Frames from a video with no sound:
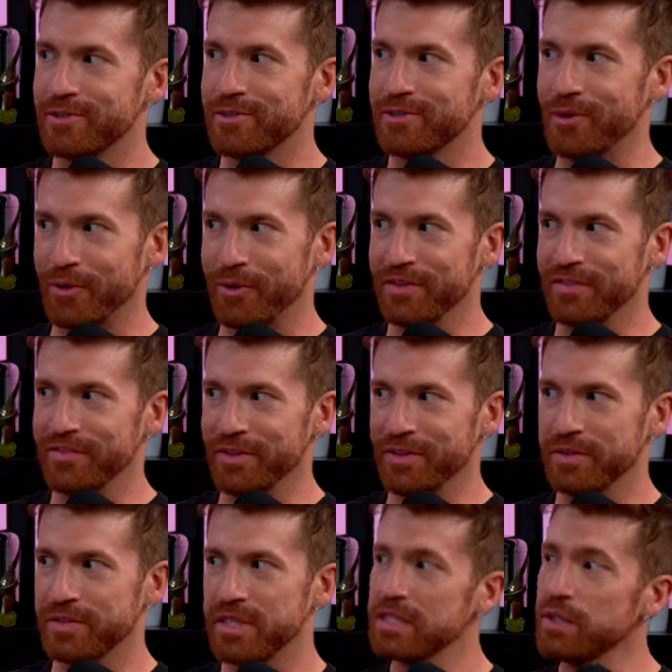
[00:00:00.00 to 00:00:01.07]
so
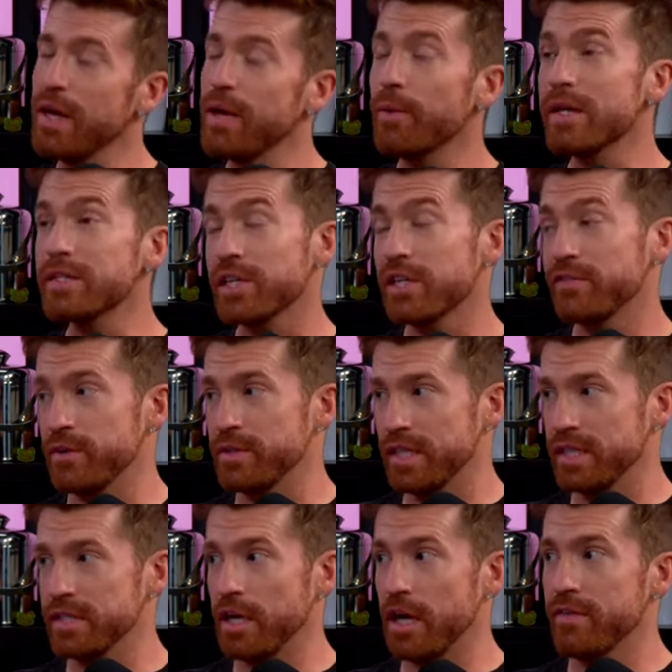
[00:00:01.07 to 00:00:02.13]
confused. Because it was
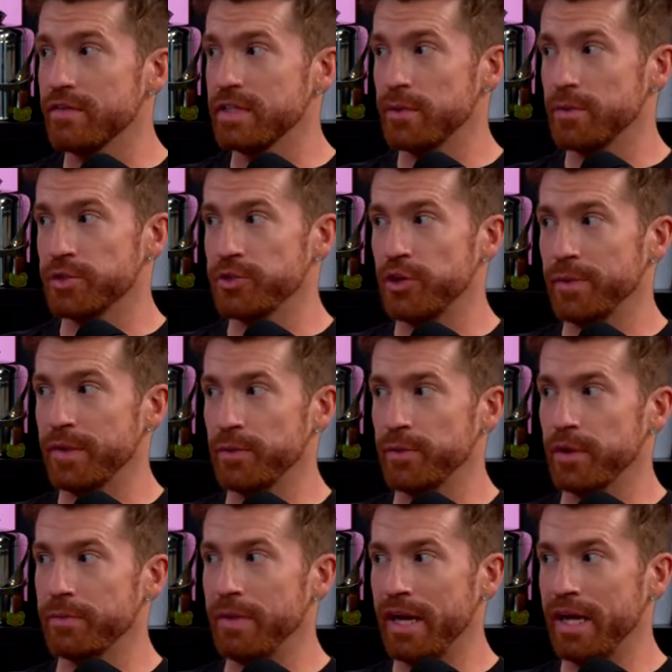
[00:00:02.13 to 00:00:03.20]
confusing. It's like all of a sudden we're screaming the
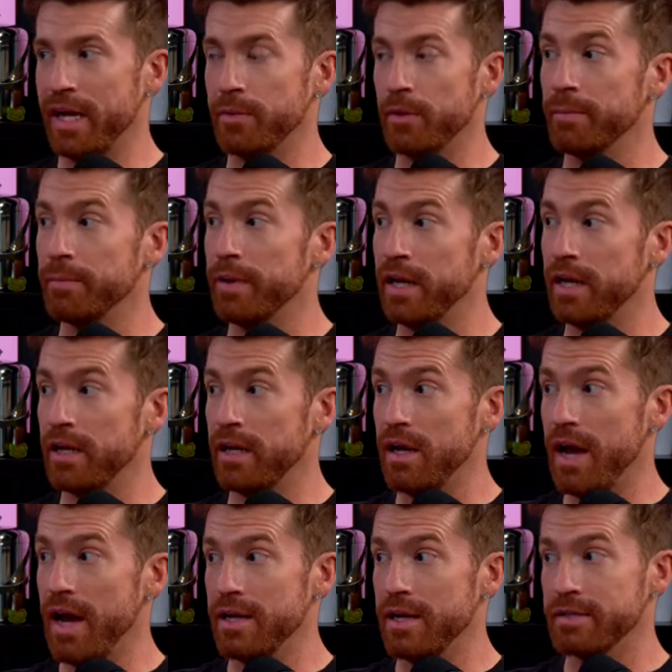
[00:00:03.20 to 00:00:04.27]
word pineapple, but
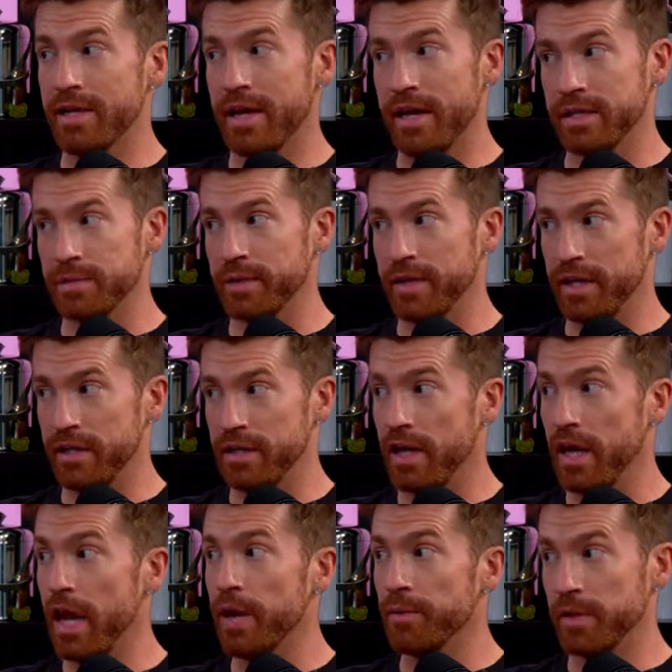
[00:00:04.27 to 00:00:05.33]
as I explained,
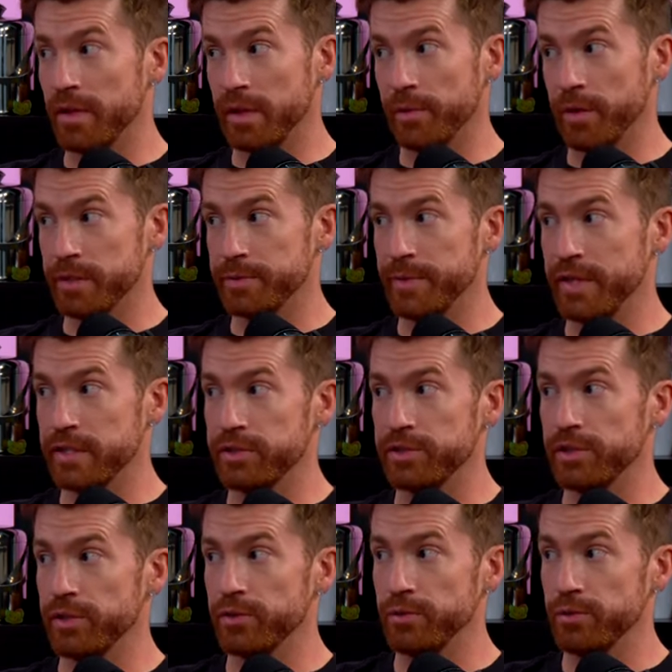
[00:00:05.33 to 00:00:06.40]
it really worked because it
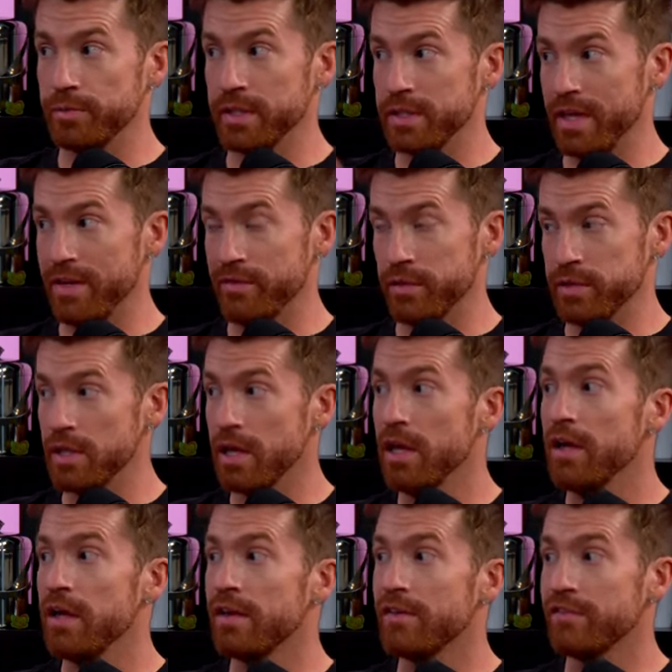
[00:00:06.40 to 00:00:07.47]
took Ubah's levels
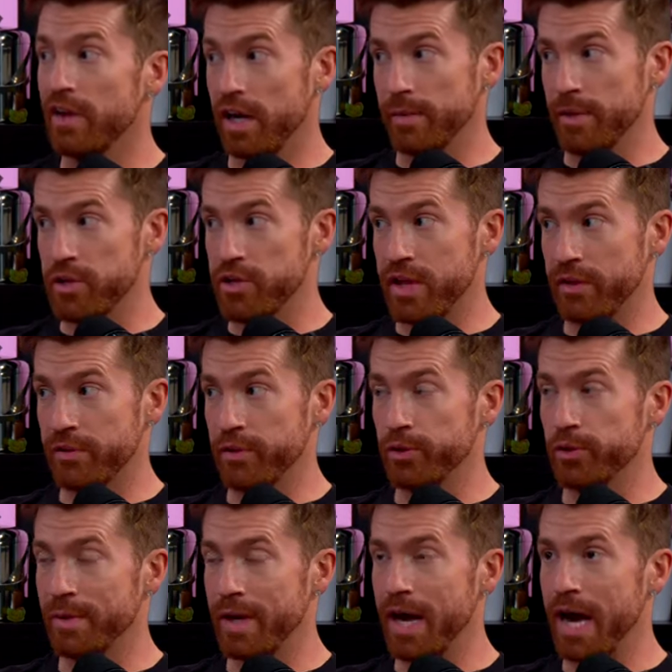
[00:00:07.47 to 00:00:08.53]
very much down. The
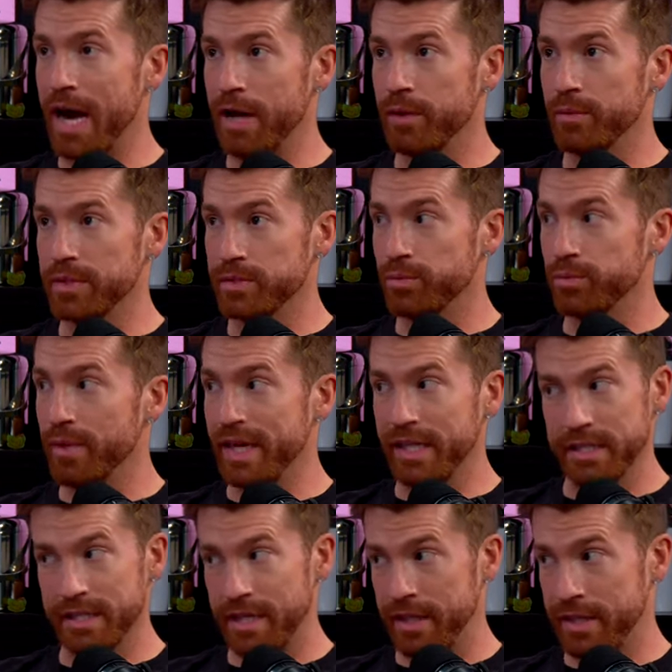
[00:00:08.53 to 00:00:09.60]
Ubah hot was way
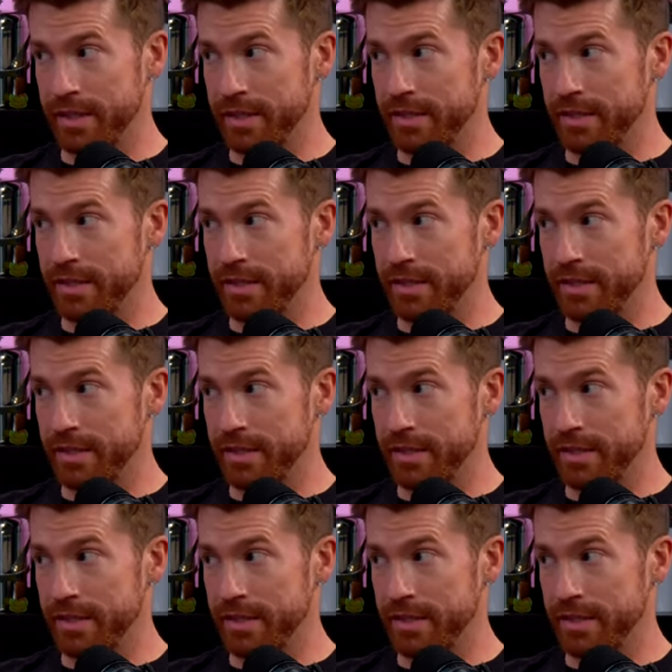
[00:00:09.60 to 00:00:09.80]
less heated.